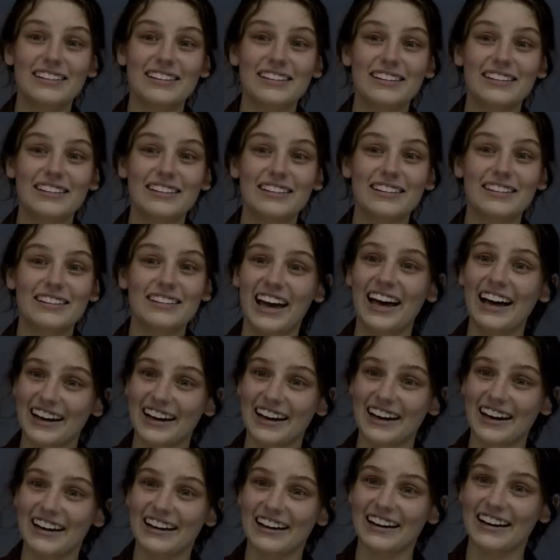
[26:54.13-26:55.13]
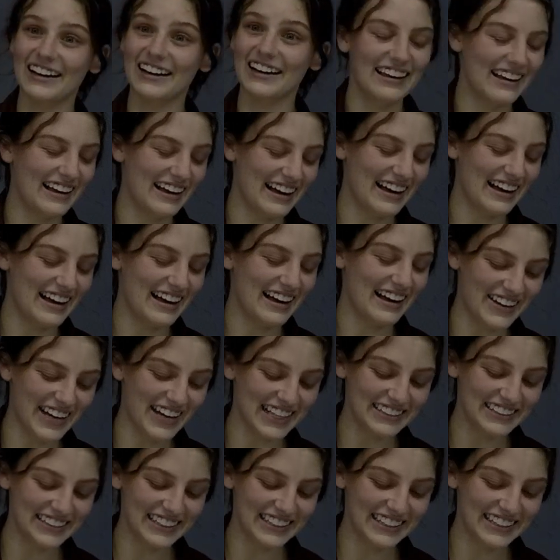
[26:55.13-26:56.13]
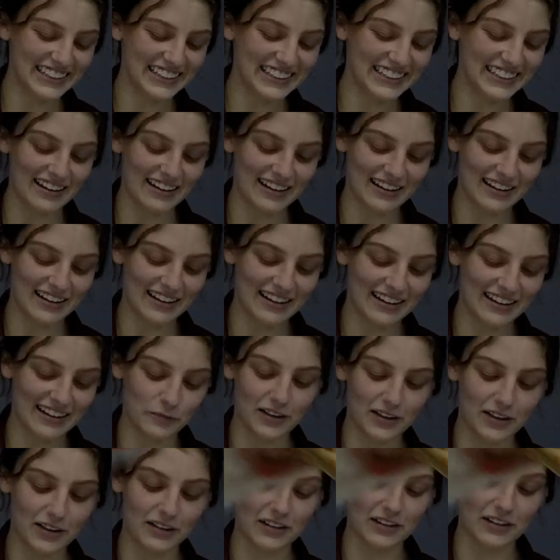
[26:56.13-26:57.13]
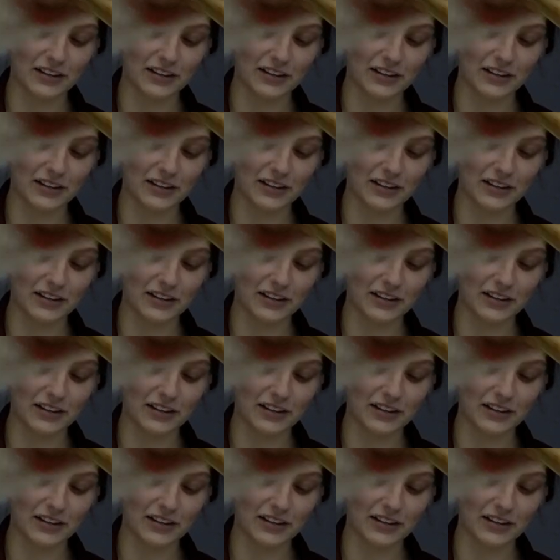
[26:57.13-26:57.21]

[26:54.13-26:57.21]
Yeah, I did a lot